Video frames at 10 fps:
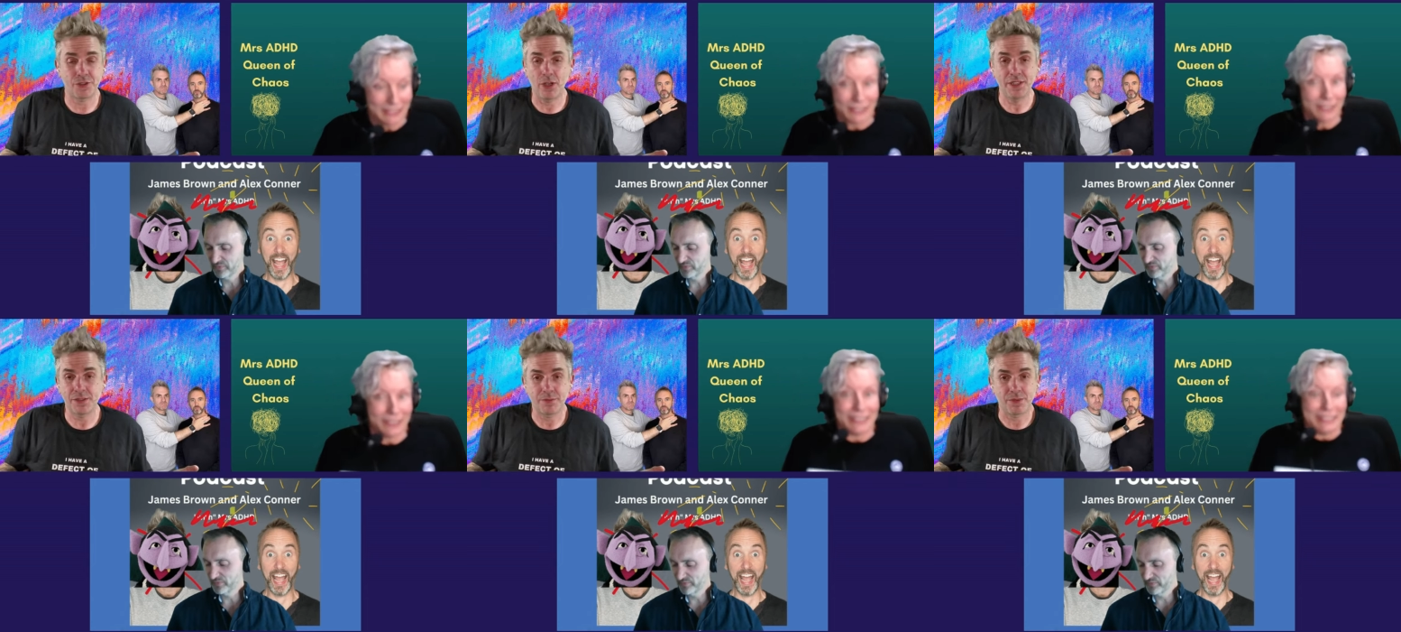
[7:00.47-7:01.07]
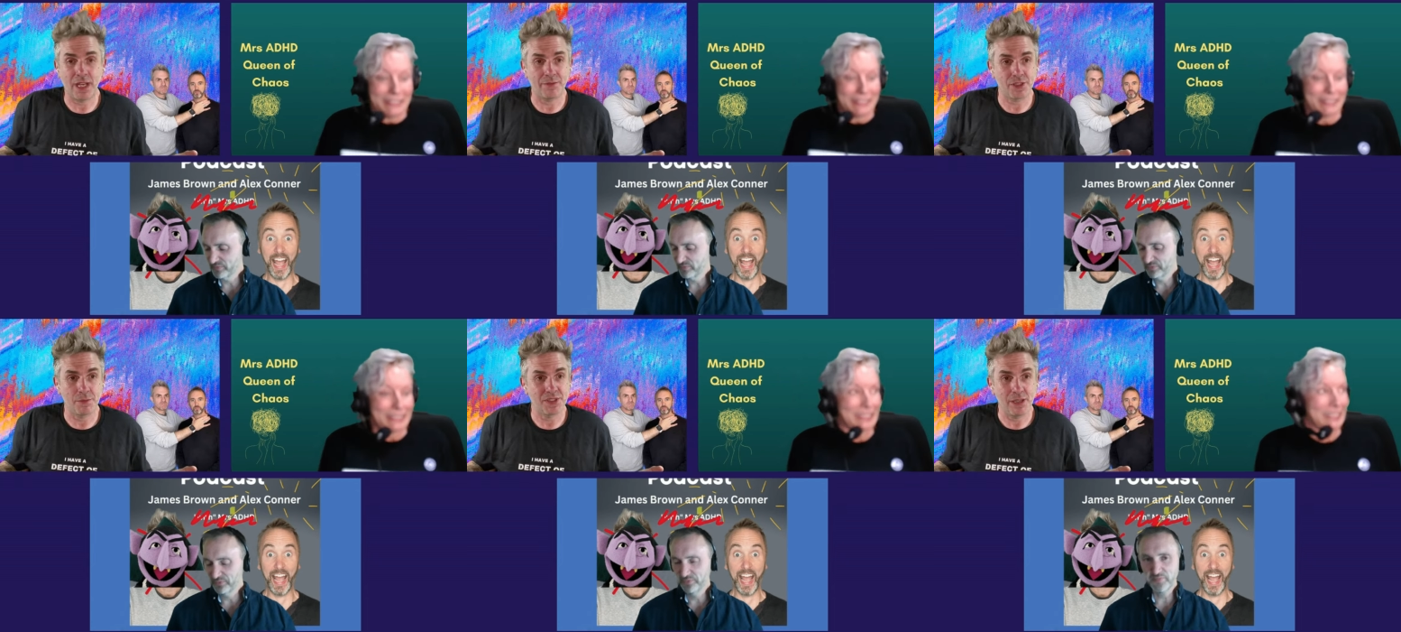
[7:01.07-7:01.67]
Speaker 1: trying to have
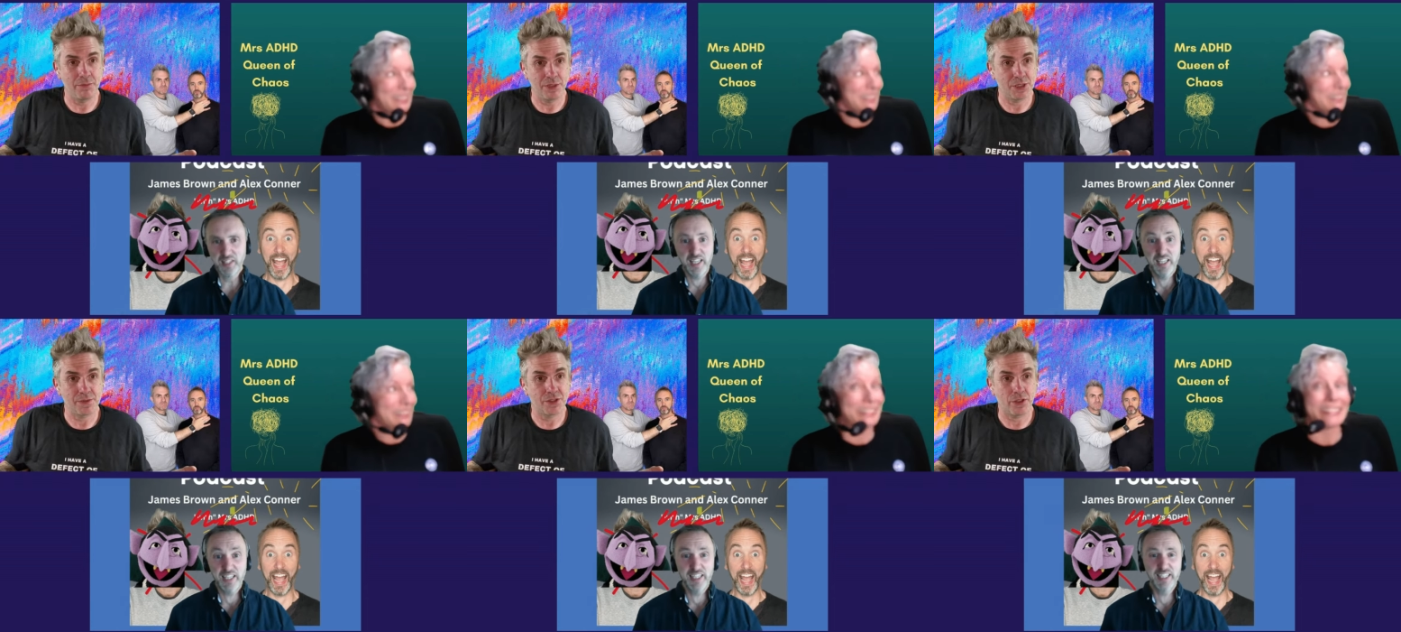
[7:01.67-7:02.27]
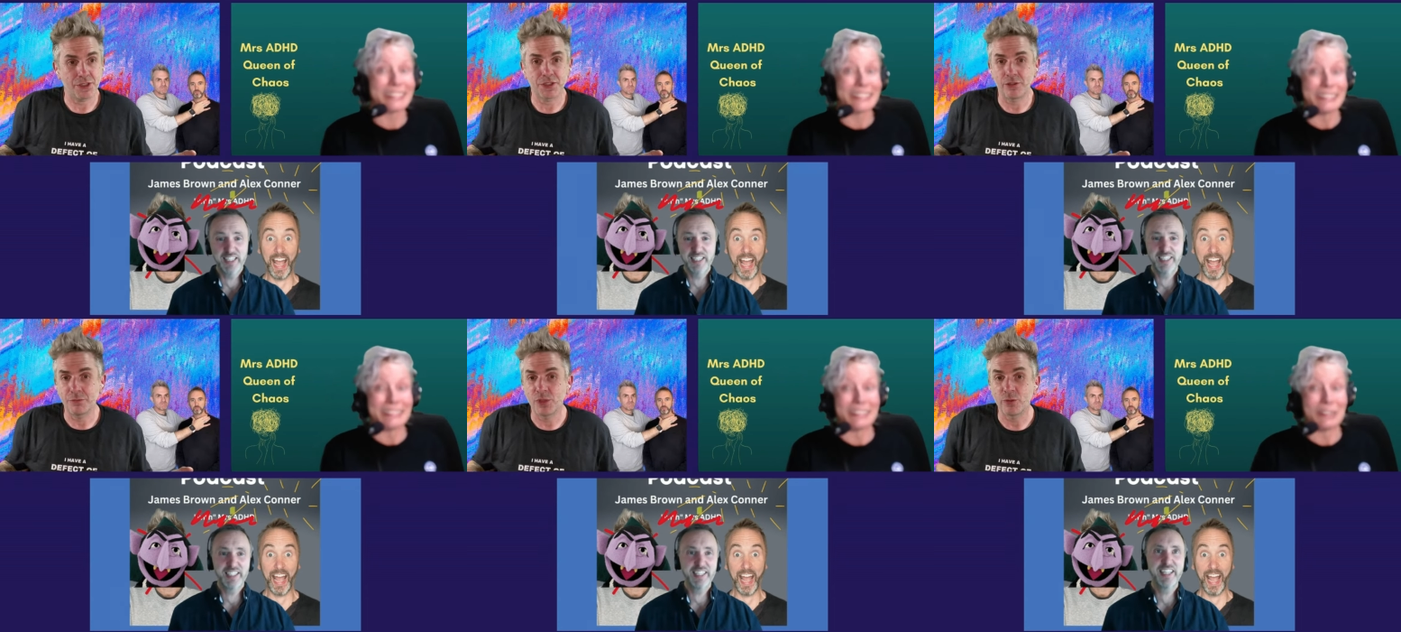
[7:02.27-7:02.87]
some semblance of
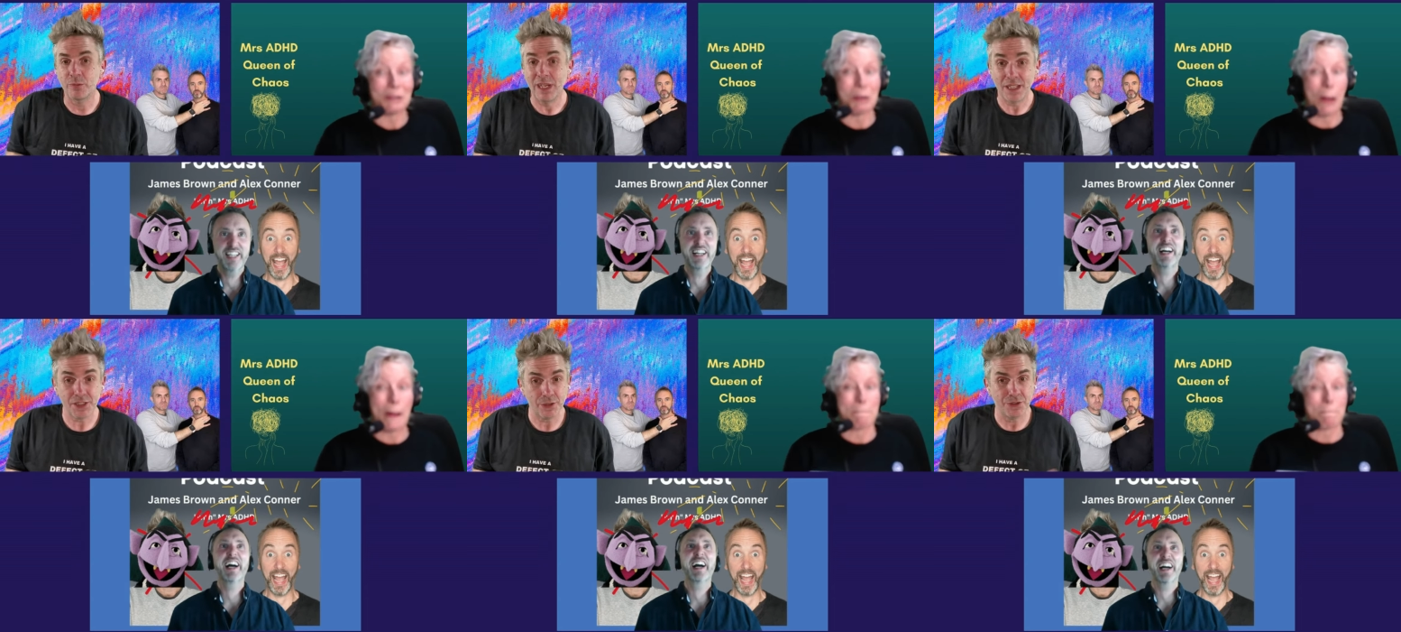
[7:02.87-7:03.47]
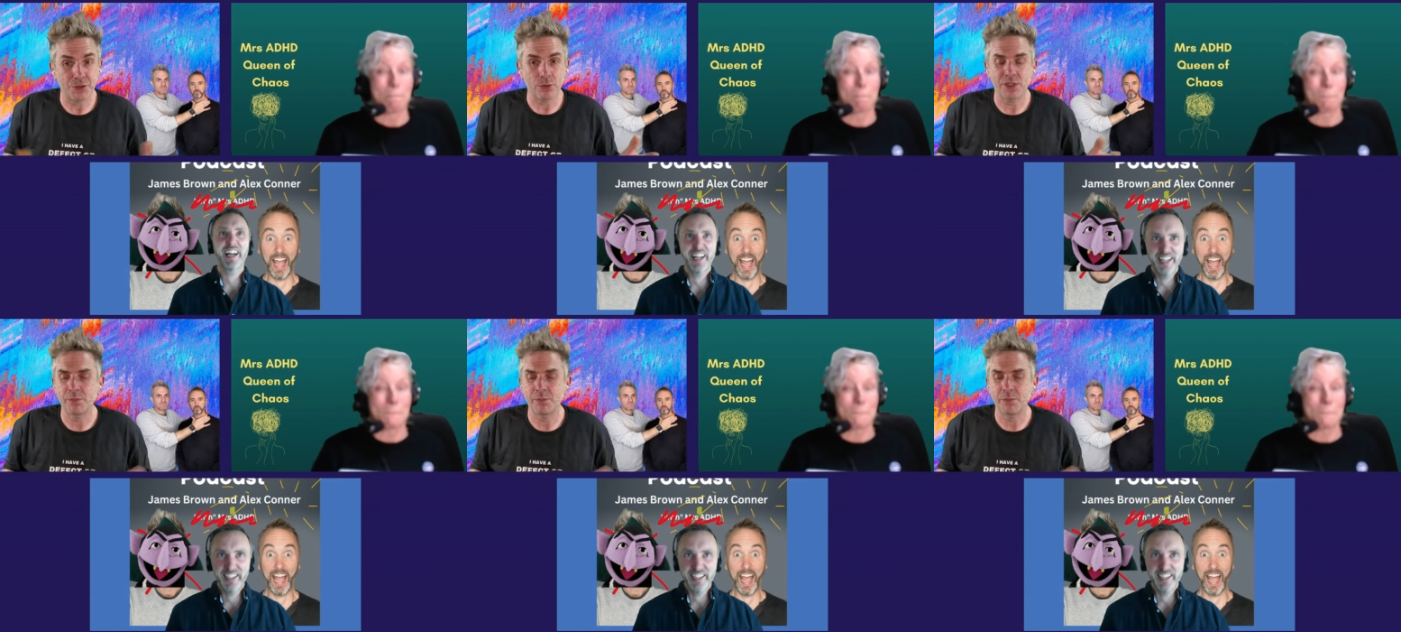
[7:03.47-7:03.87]
structure and movement as usual.